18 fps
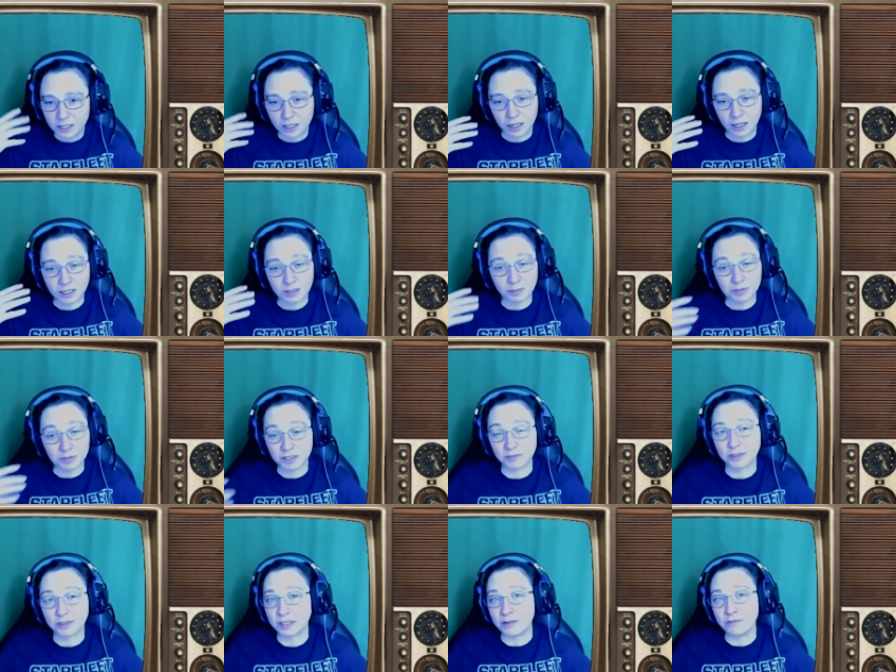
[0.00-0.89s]

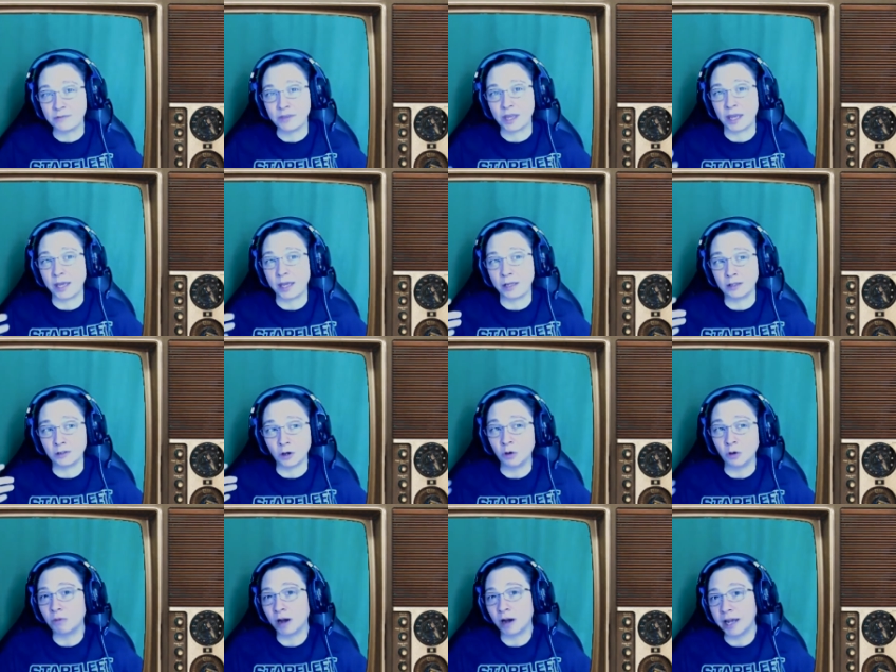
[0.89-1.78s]
specifically if they don't
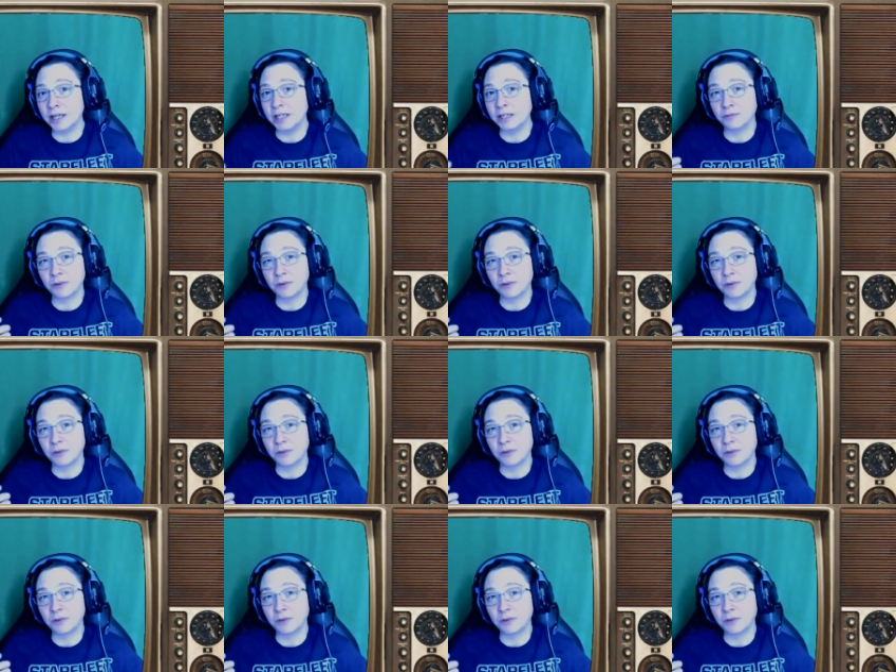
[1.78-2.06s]
mind if